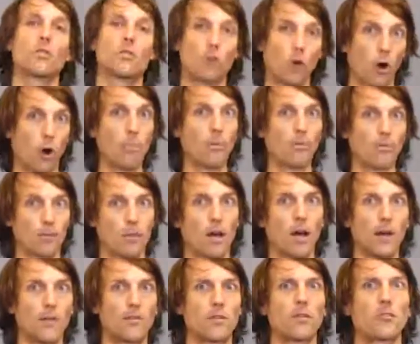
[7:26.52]
the job of
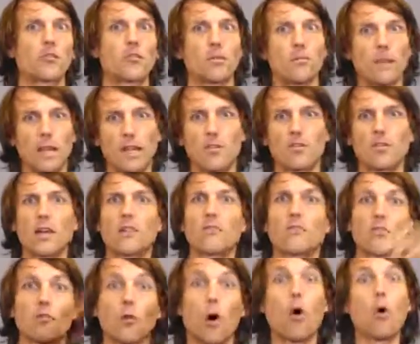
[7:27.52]
scientists, to make
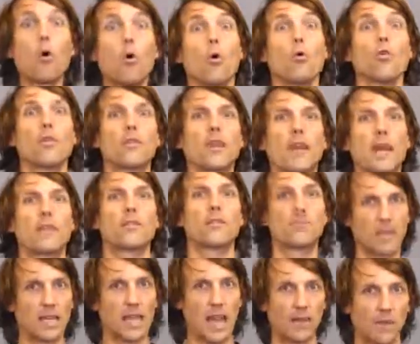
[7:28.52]
sense of all the
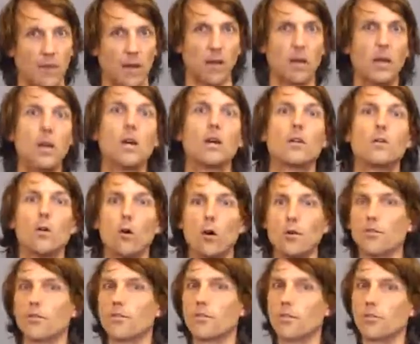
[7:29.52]
data together,
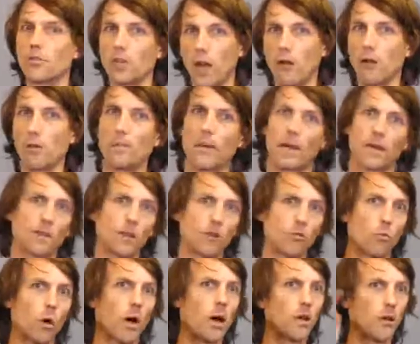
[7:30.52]
not to cherry pick
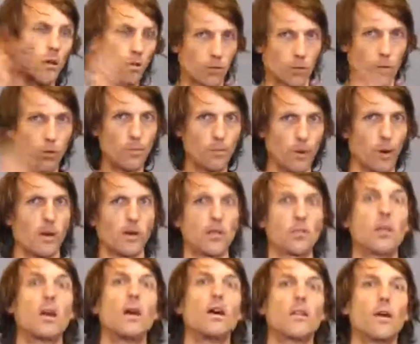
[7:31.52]
those 1 or 2
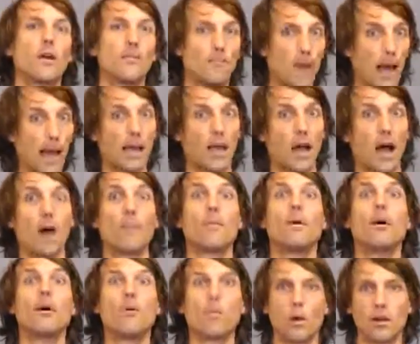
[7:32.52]
points that back
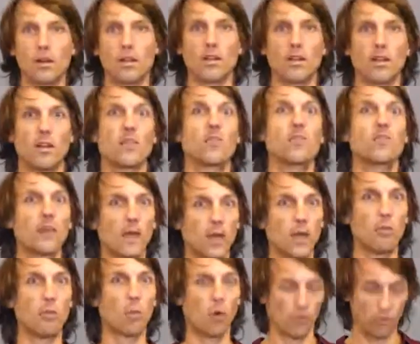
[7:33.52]
up what it is
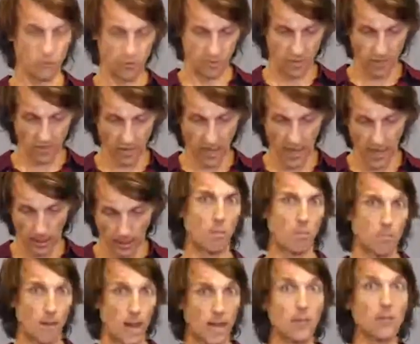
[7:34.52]
they want to say.
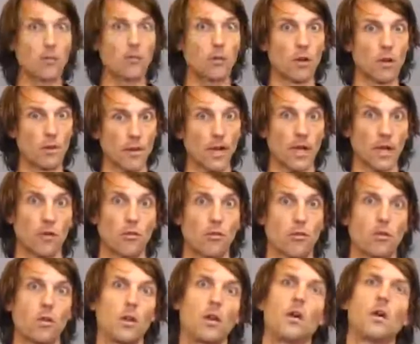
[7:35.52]
Based on
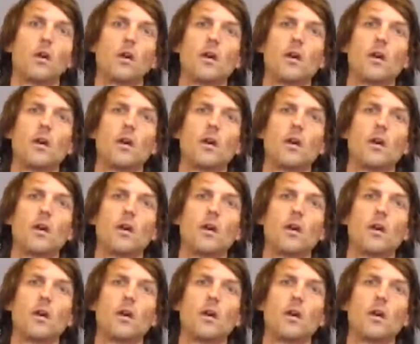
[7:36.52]
this,